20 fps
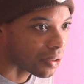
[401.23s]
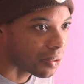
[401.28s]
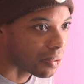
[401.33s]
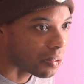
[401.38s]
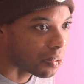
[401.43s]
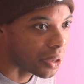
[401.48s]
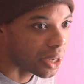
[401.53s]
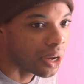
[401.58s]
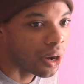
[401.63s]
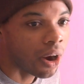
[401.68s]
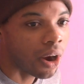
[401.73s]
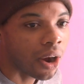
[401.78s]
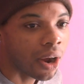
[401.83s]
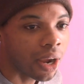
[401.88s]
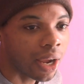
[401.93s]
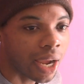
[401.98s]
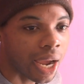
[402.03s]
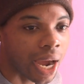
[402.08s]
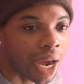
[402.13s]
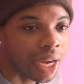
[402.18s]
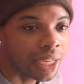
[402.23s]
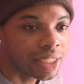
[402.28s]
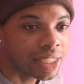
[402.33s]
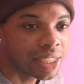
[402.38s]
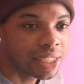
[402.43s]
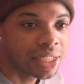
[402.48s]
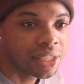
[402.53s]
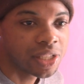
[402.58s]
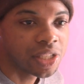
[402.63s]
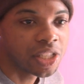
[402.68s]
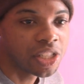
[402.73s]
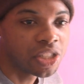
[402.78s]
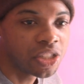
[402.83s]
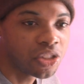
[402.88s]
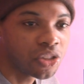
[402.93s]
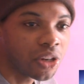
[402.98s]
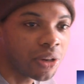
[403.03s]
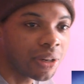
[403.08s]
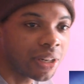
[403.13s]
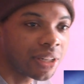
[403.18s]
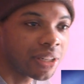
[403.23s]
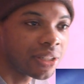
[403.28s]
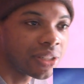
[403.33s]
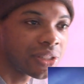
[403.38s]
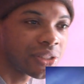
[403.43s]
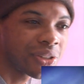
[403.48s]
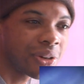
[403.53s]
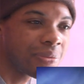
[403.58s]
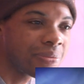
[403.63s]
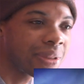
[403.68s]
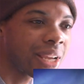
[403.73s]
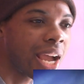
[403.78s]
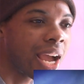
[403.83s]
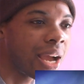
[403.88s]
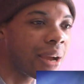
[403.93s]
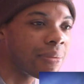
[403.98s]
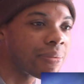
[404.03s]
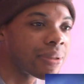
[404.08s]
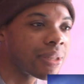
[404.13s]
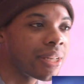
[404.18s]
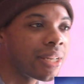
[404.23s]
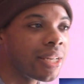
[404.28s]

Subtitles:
we are God's children, because sometimes